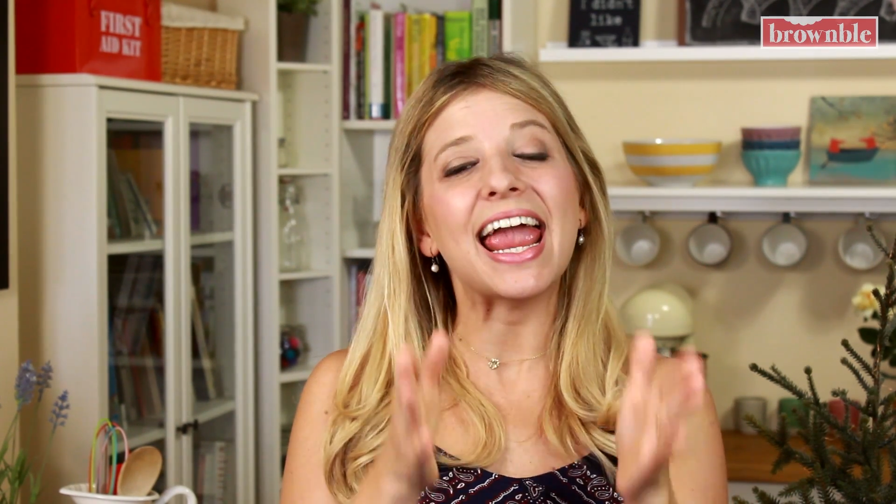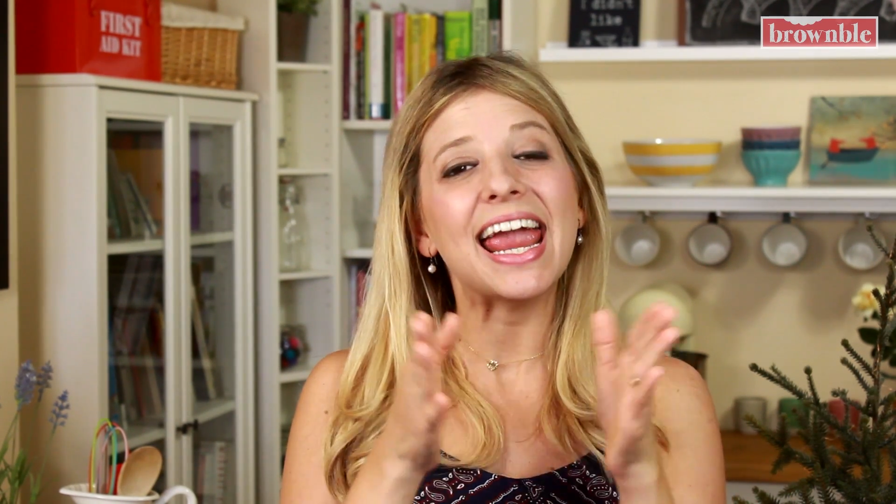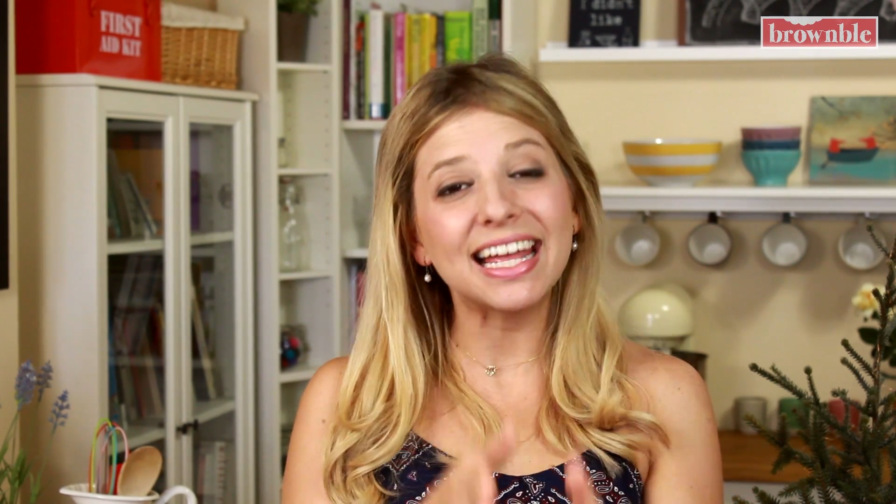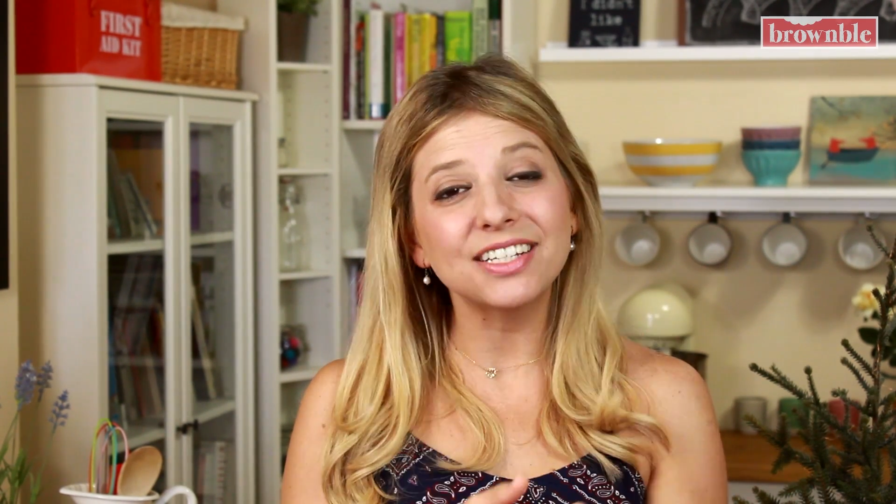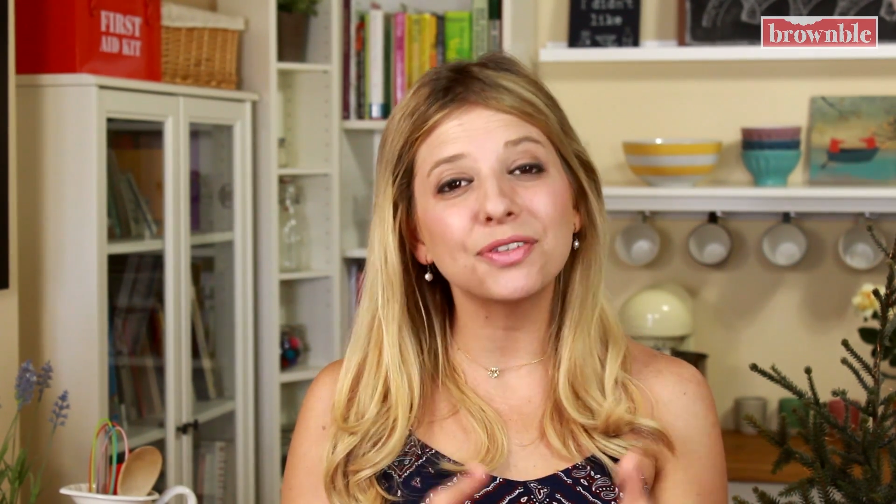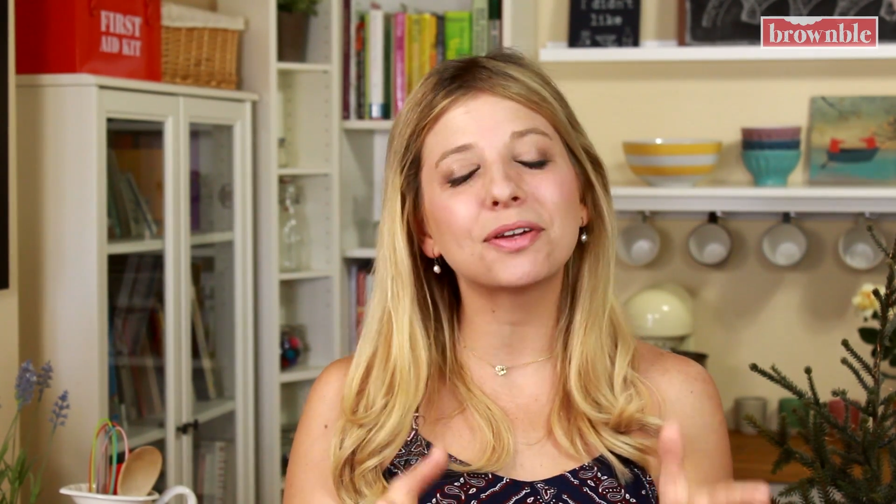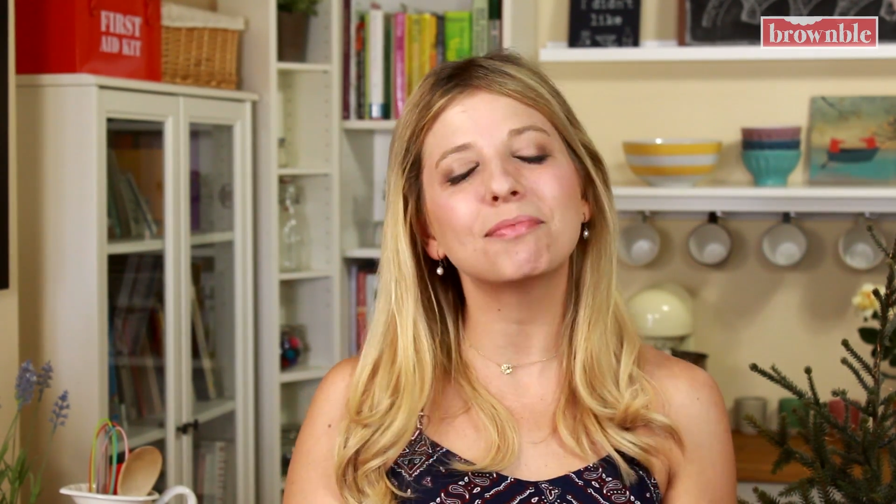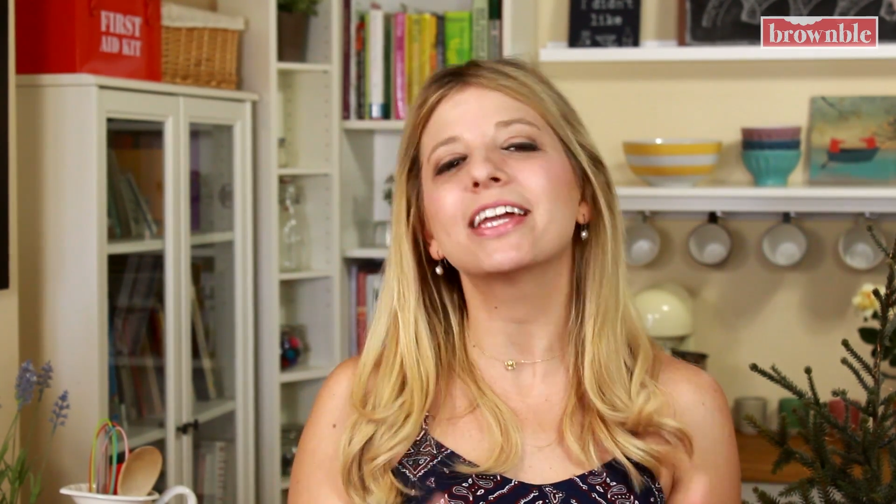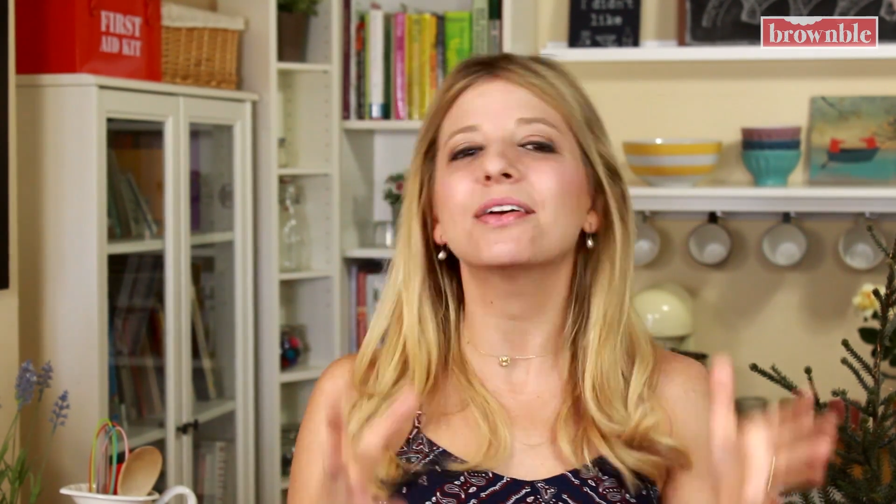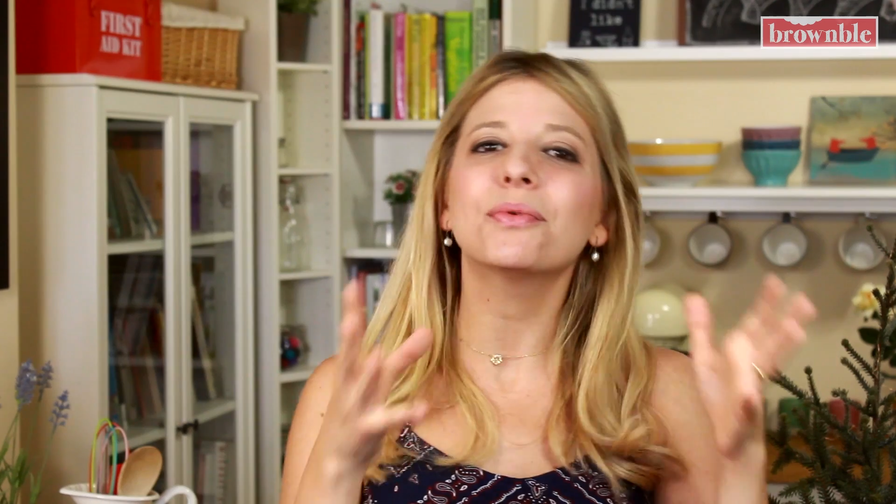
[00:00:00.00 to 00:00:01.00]
and you can
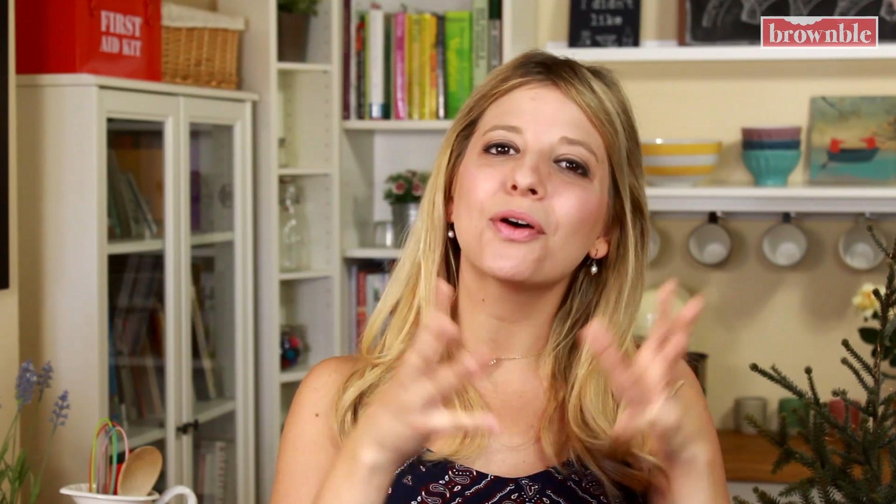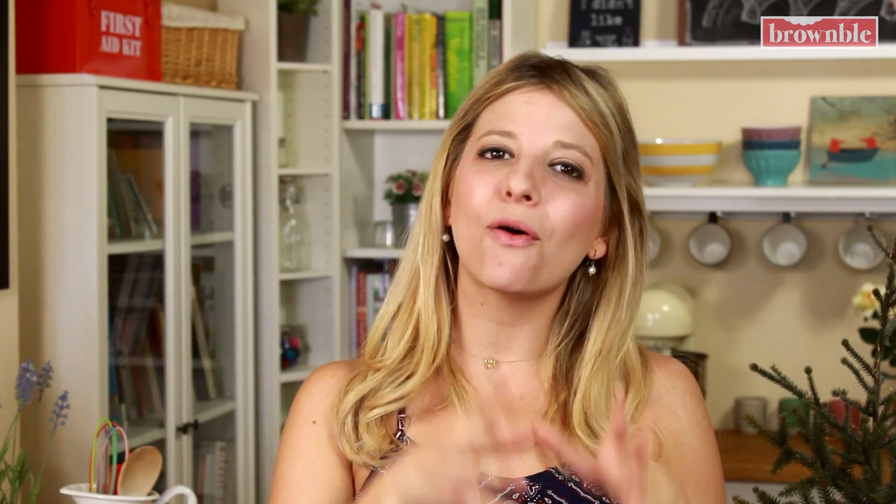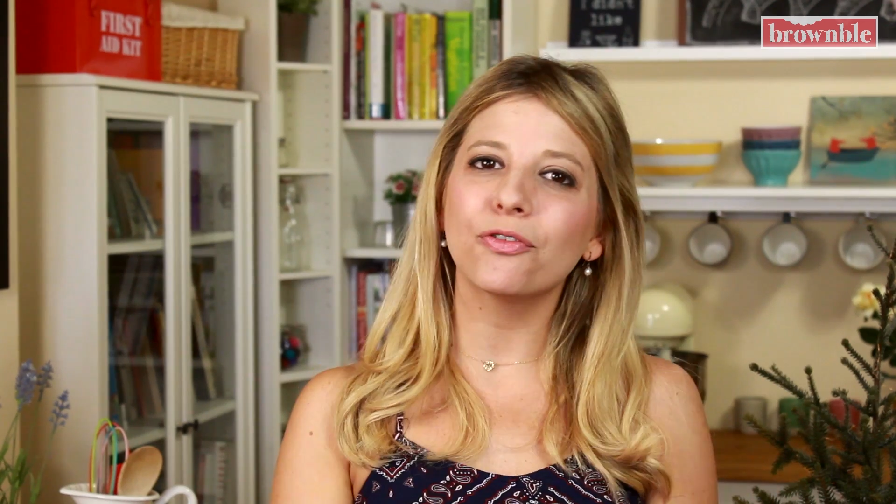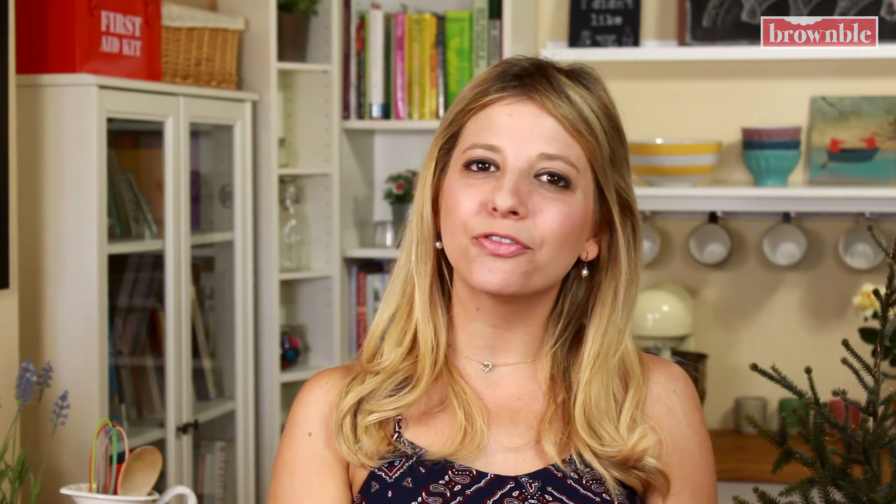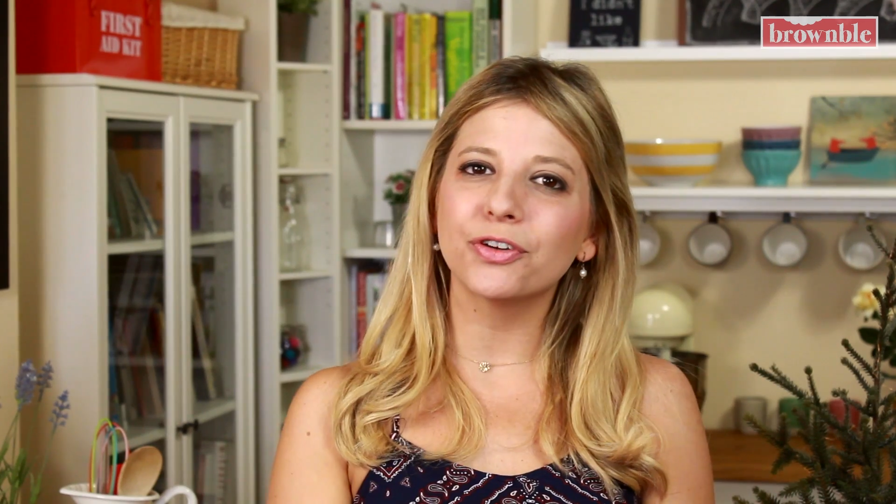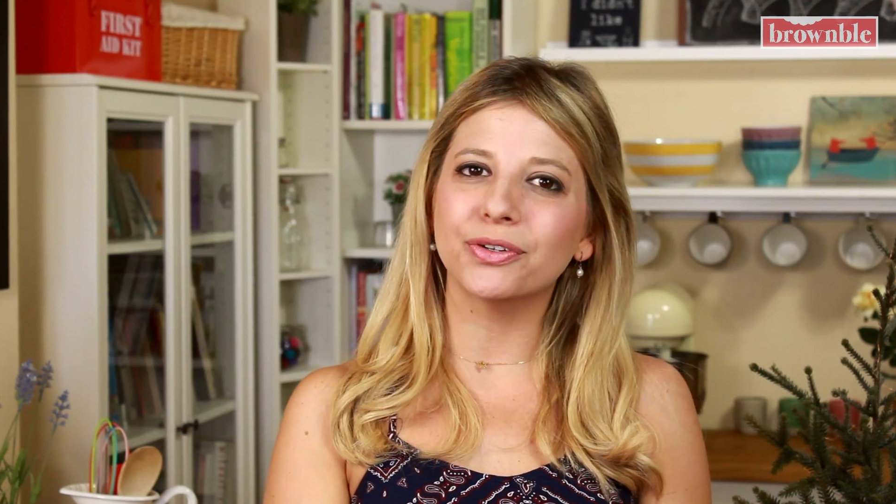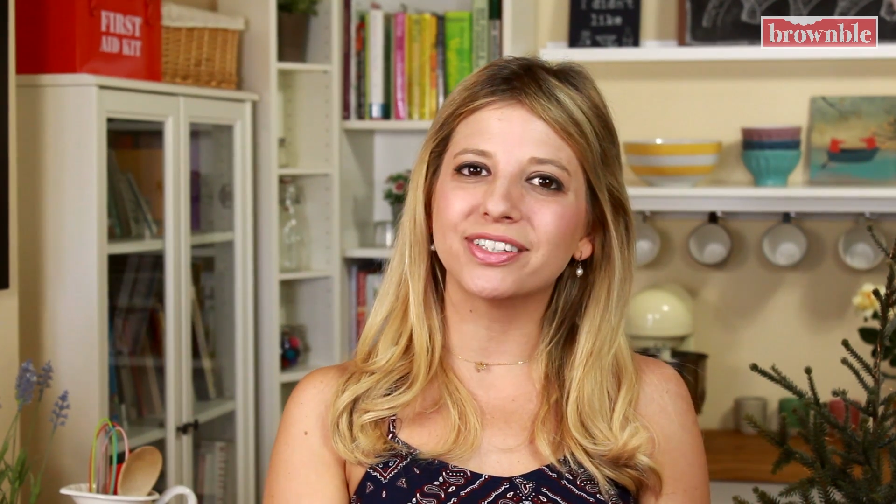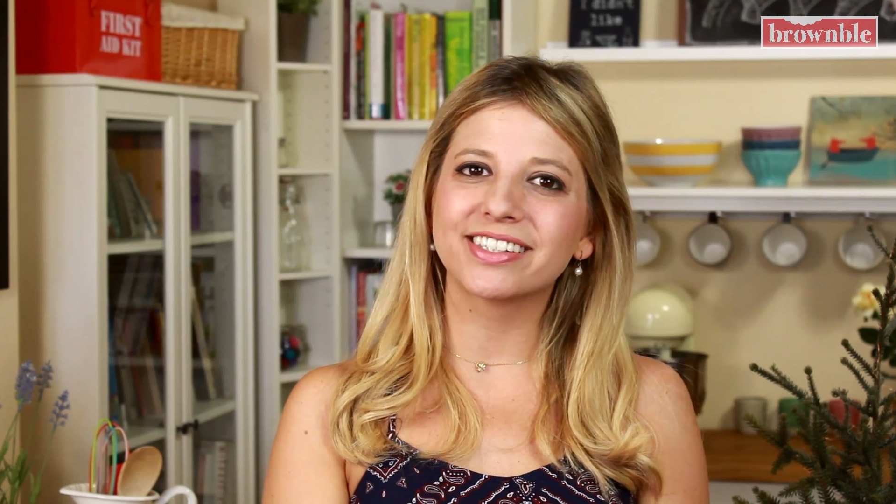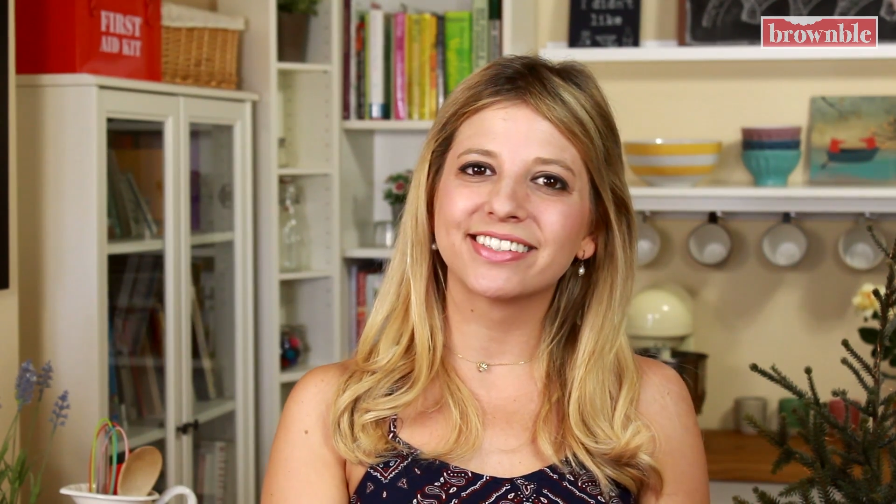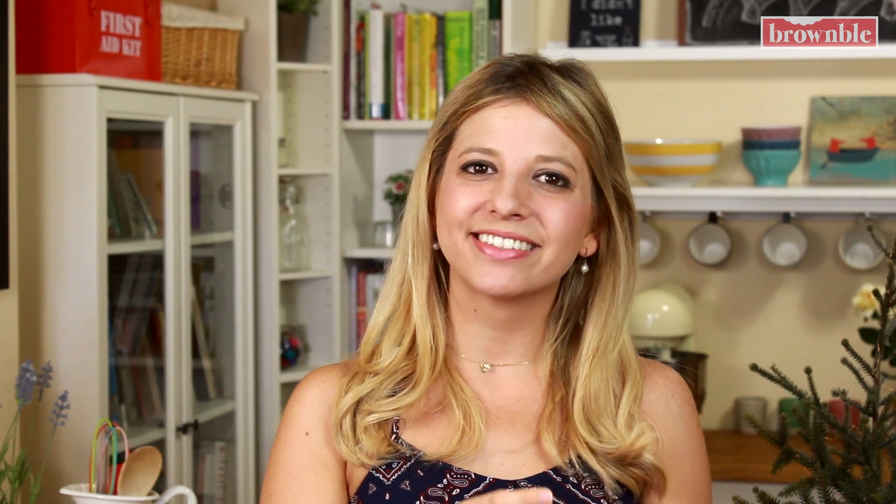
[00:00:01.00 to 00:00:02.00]
make it with whole
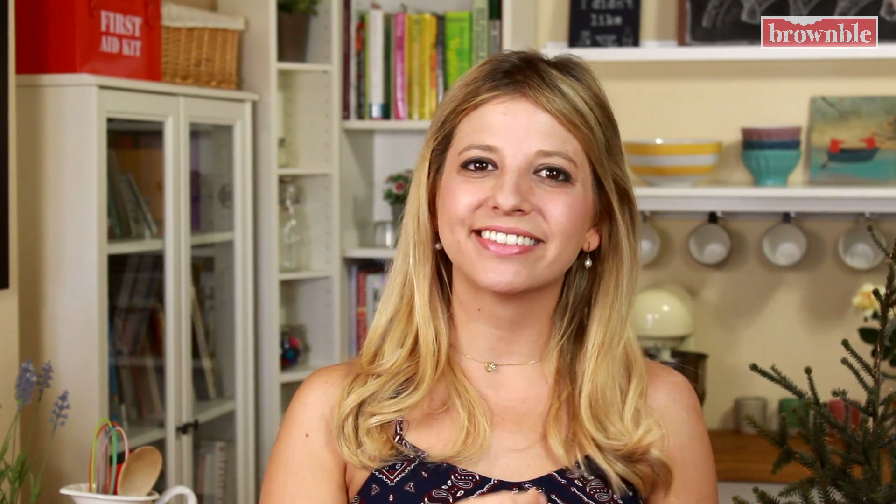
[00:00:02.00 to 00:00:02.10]
foods.